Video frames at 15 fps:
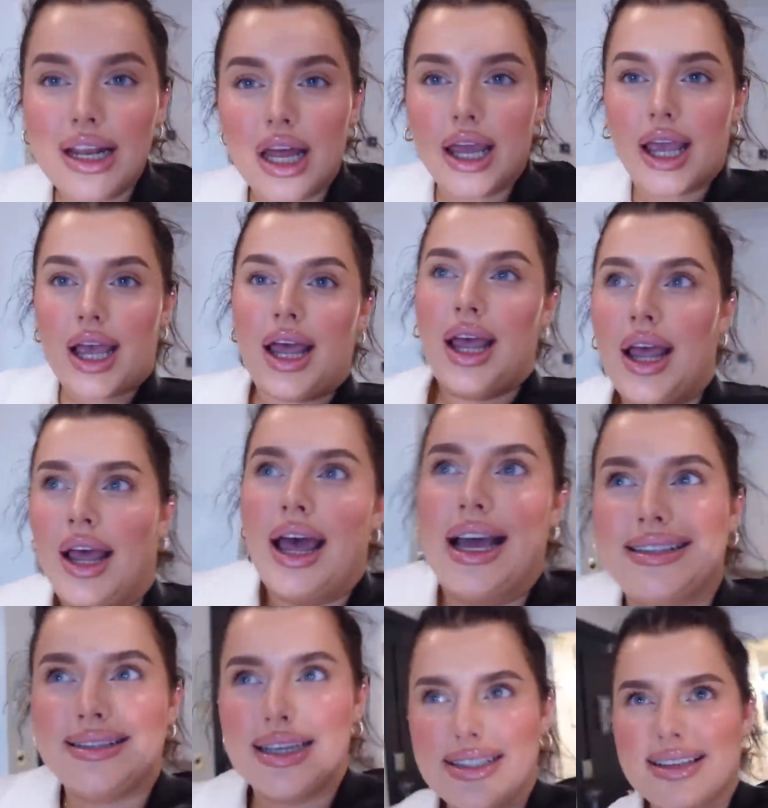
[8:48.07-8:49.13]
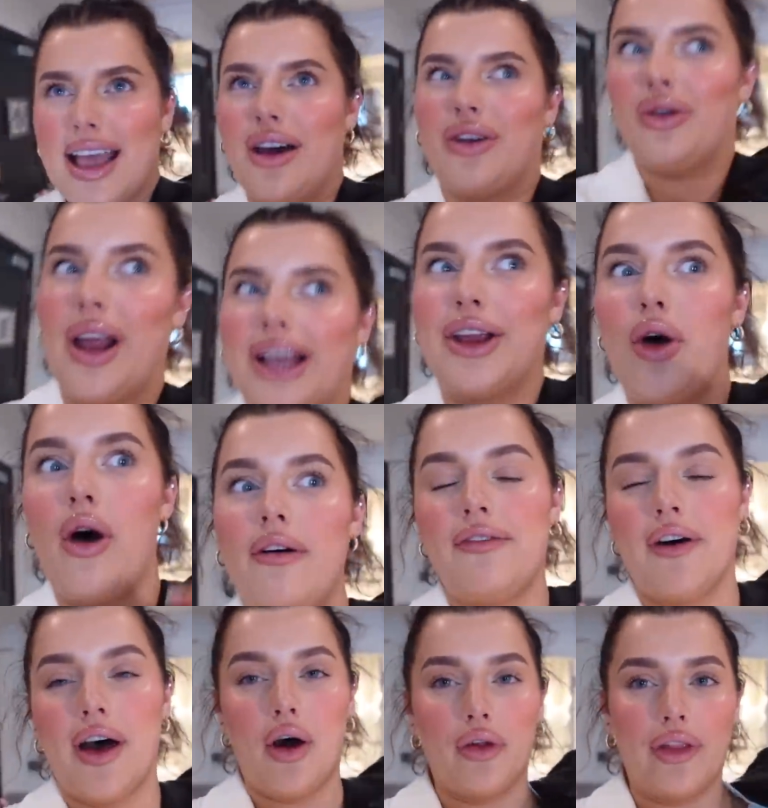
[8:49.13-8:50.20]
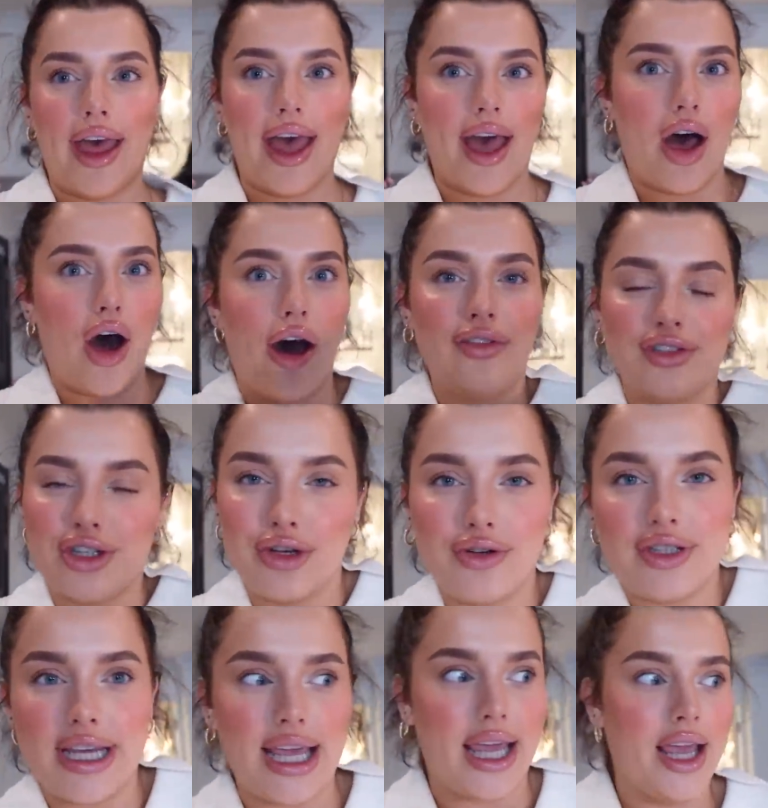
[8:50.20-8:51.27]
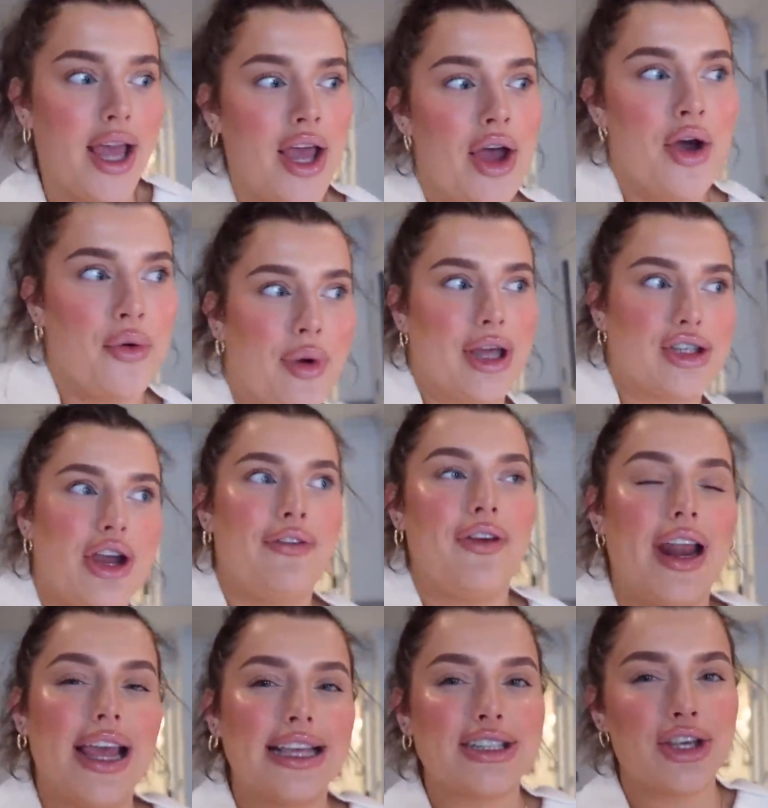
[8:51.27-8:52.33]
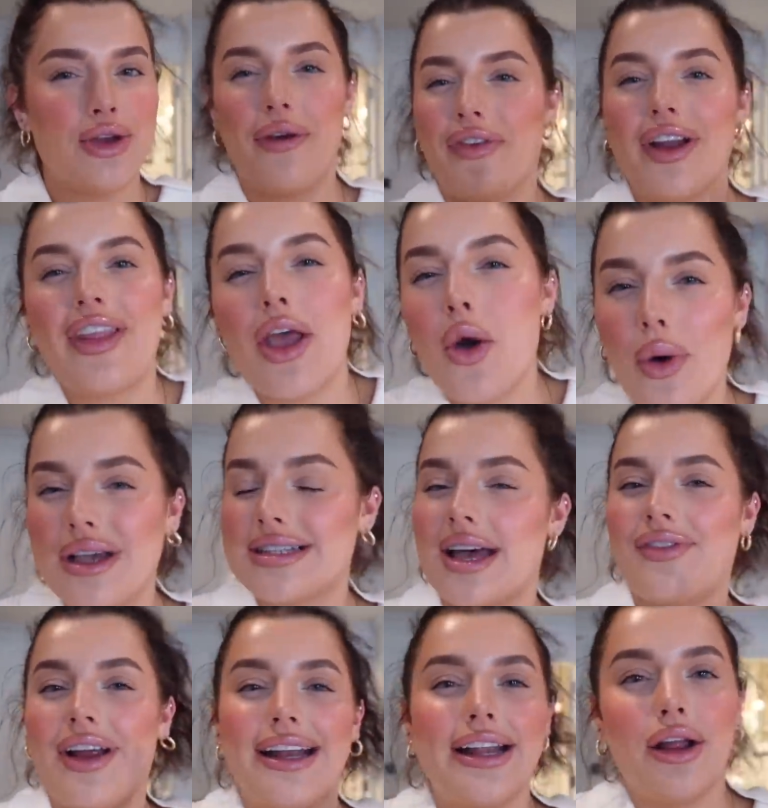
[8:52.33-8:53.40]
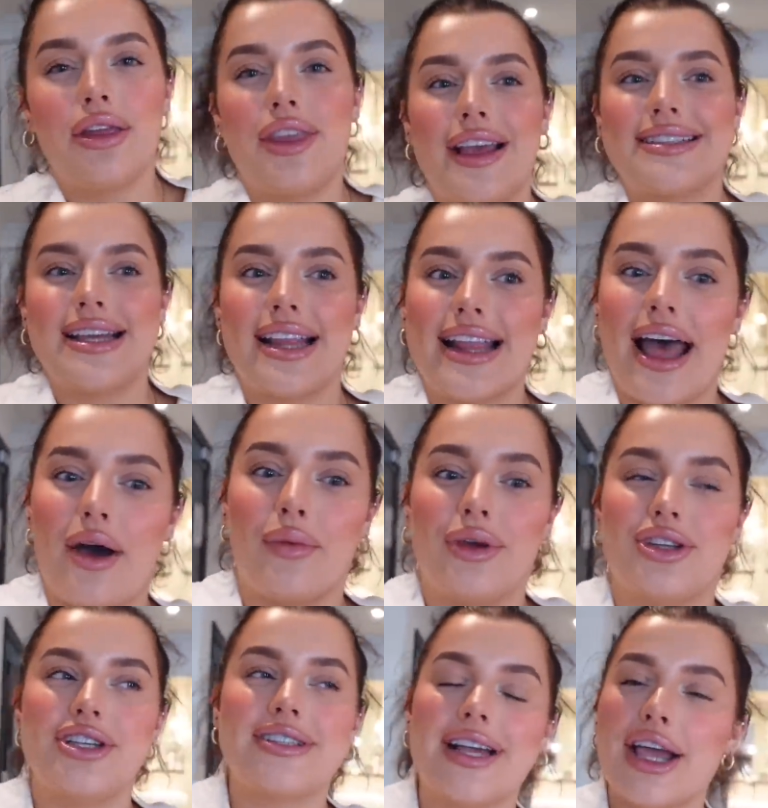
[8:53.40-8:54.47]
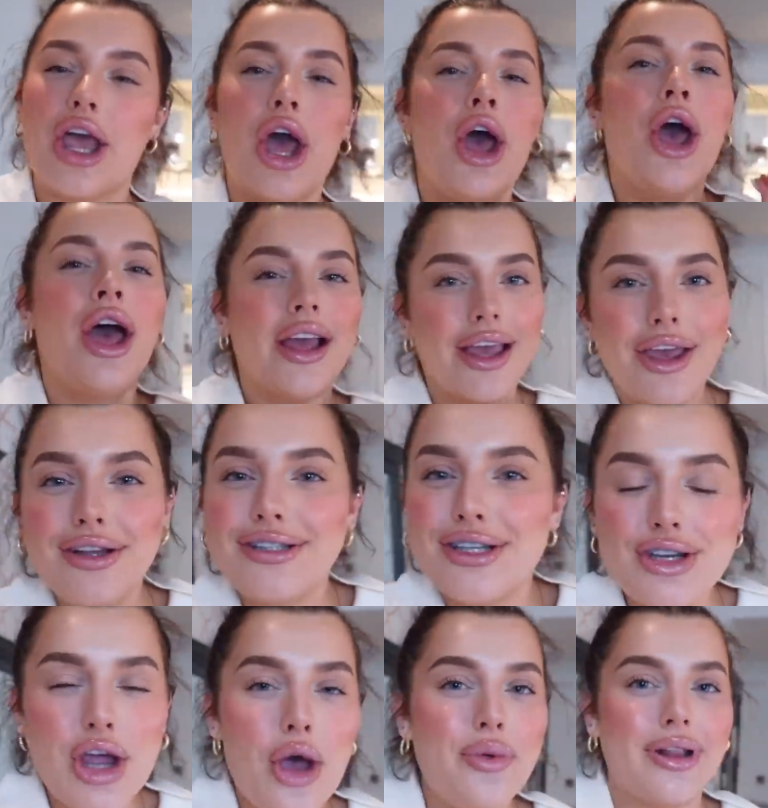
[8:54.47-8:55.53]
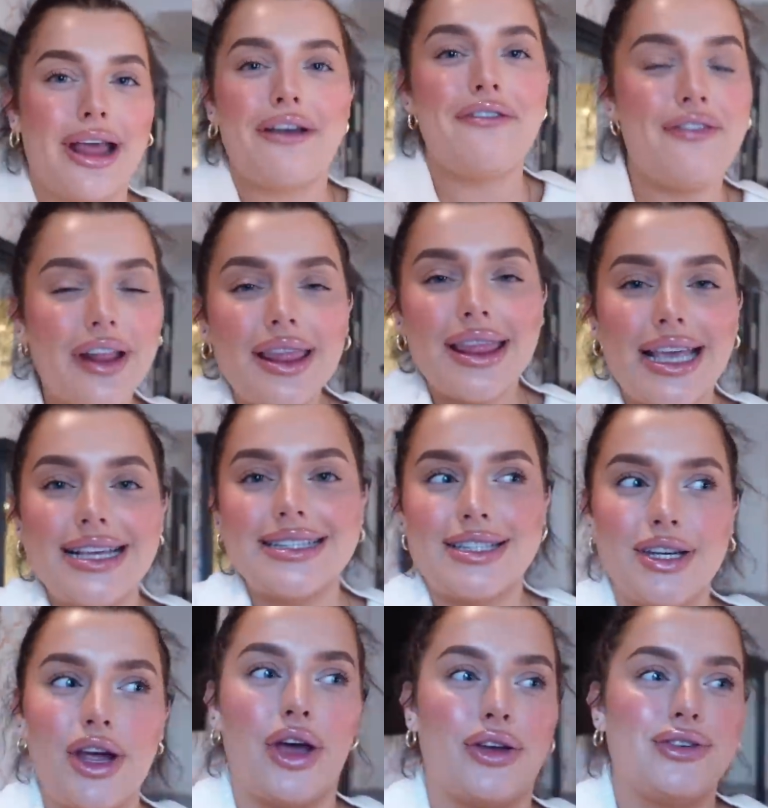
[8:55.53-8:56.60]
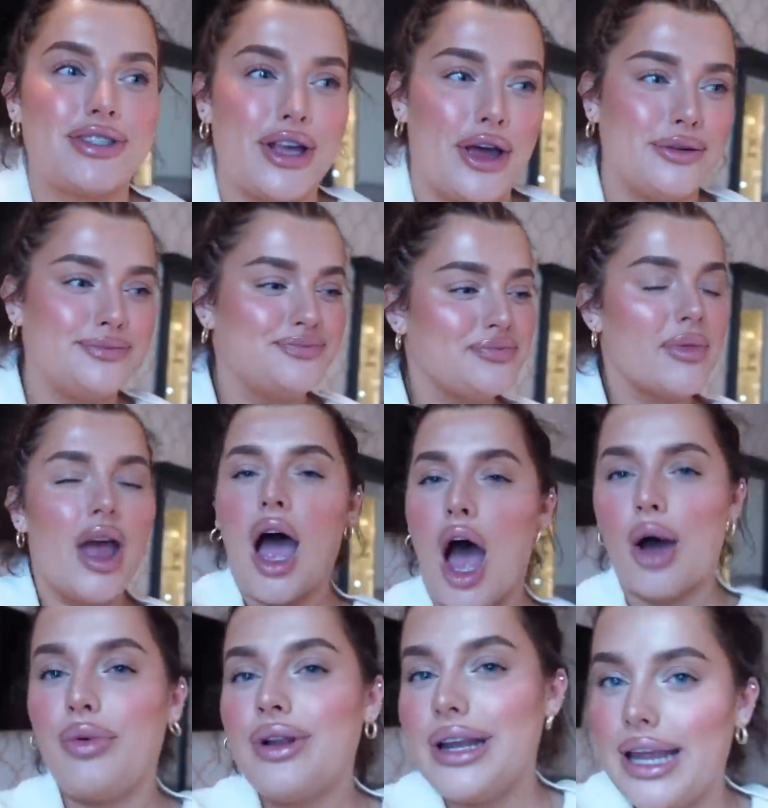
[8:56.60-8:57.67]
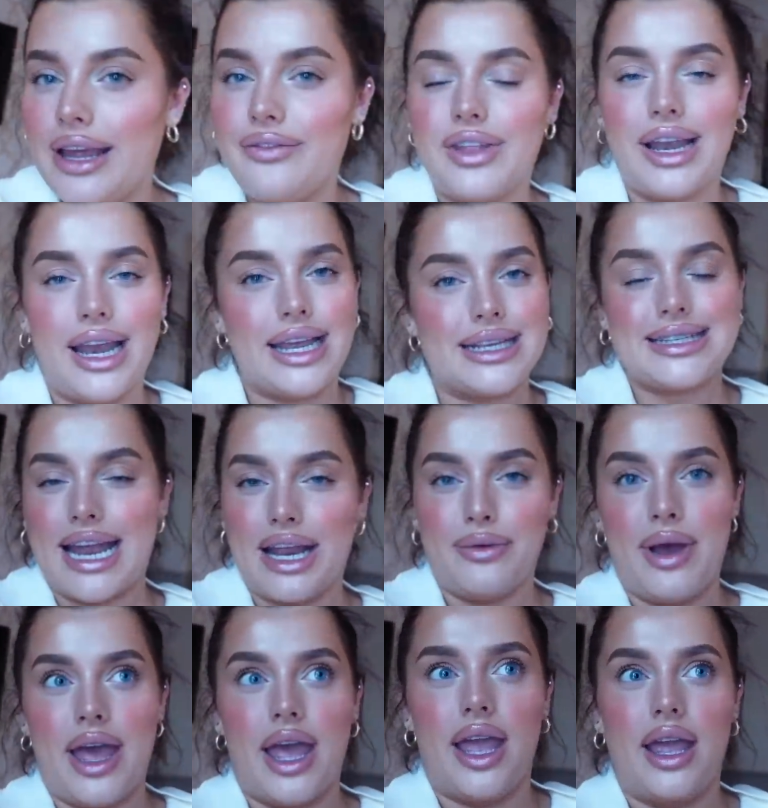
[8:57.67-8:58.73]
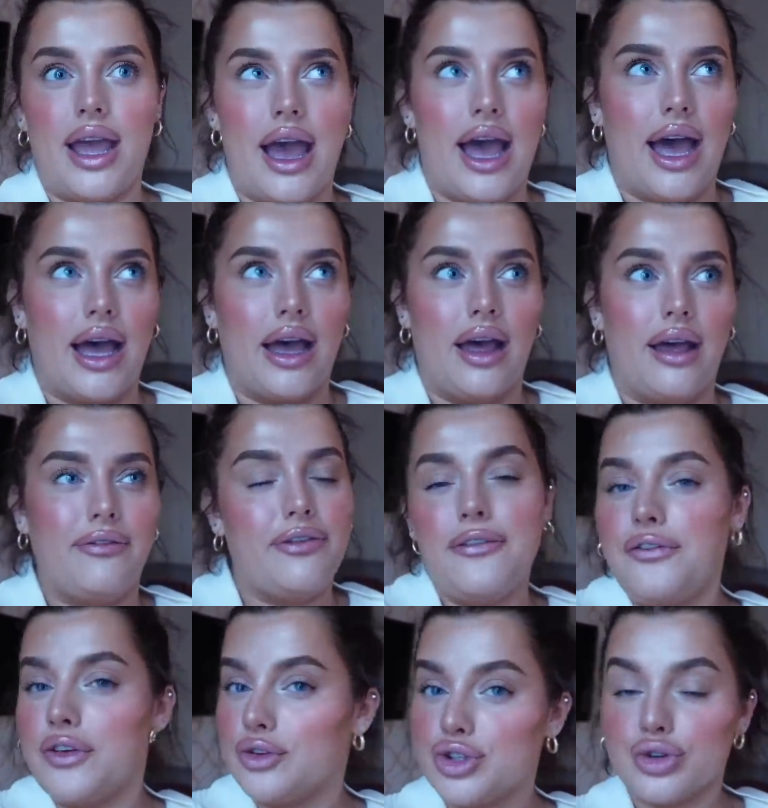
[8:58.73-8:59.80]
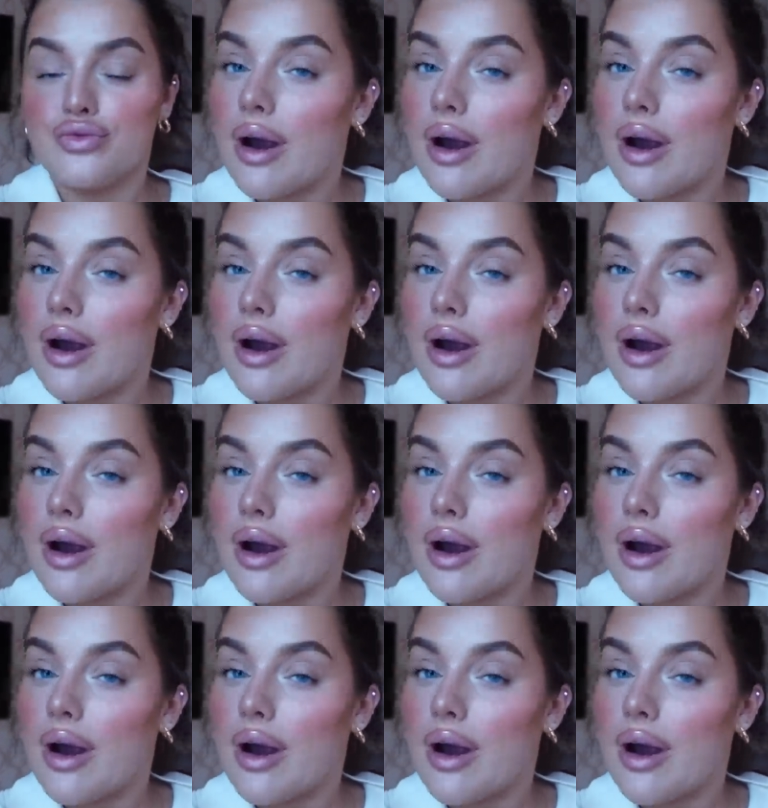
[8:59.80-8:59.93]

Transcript: like a discount or like an offer on their afternoon tea, which I feel like is cute. I feel like they always have like little things like that, which is like good to know and like fun things to know. So I will leave the links anyway uh, for future